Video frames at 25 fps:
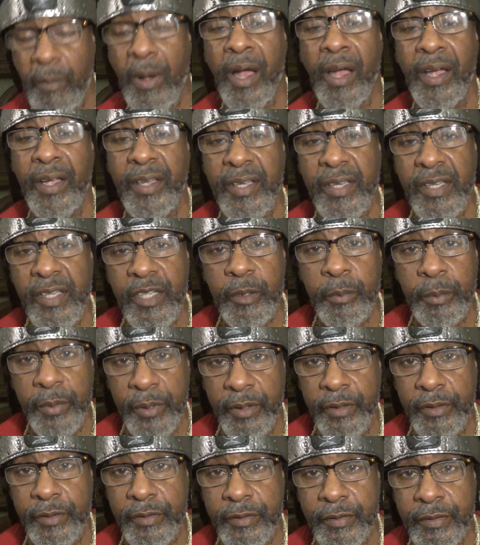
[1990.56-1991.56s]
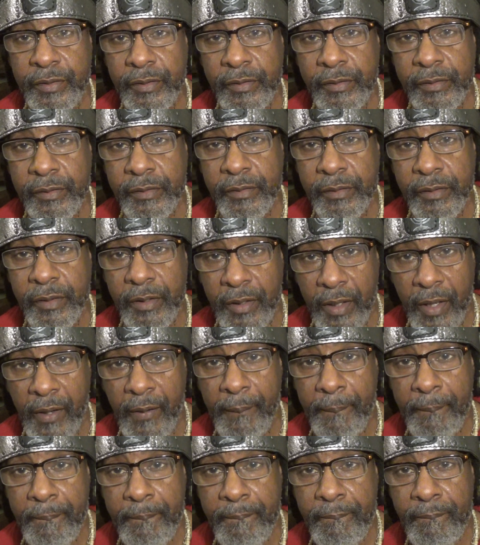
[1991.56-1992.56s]
our enemies. You know?
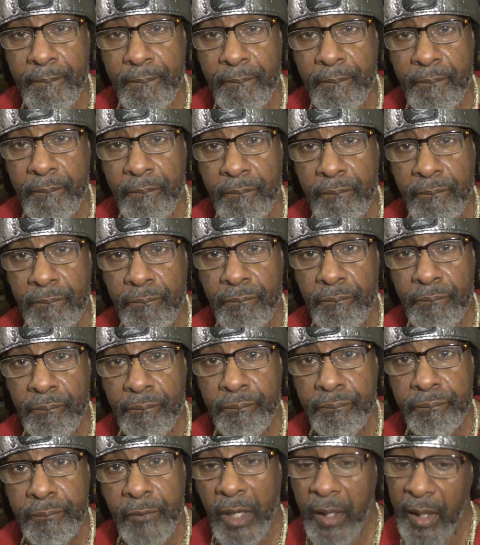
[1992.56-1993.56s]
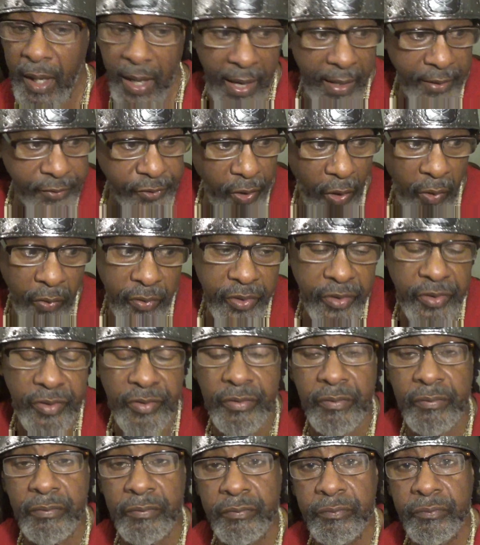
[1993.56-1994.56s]
The land told us.